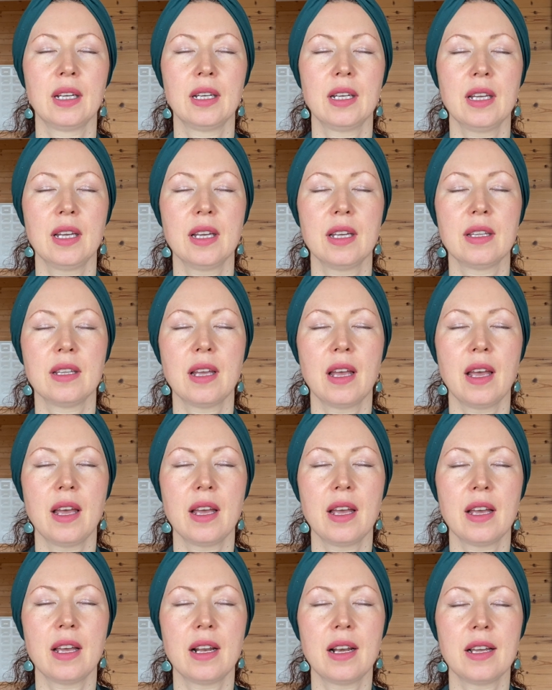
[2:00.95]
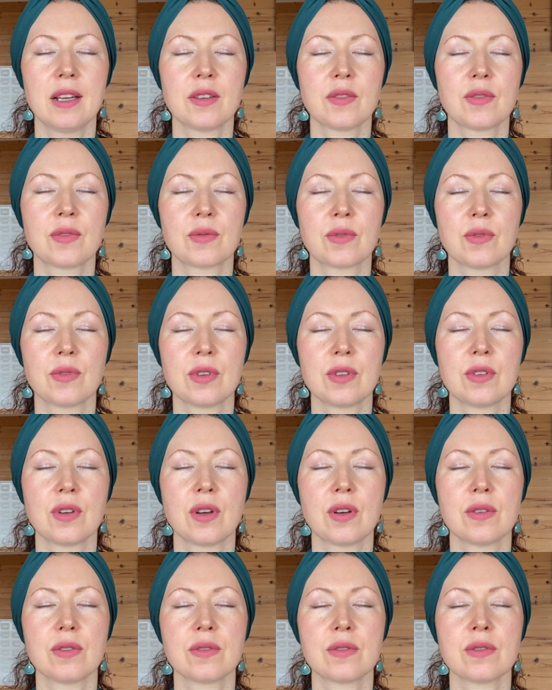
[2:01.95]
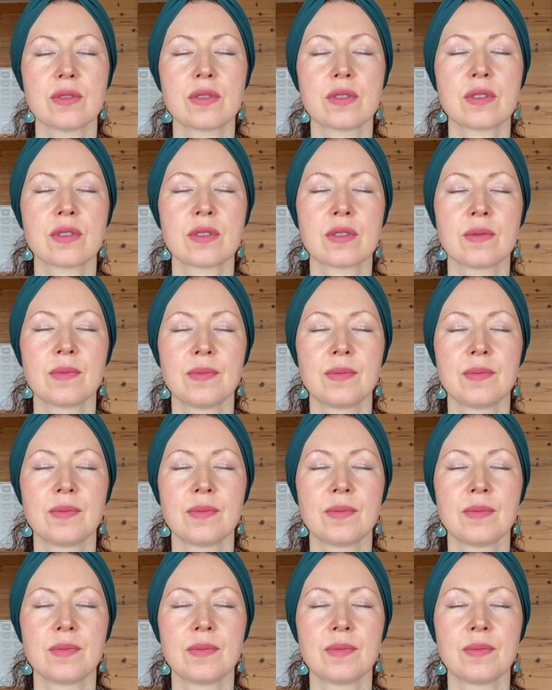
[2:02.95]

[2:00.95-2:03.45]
Inhaling through the nose.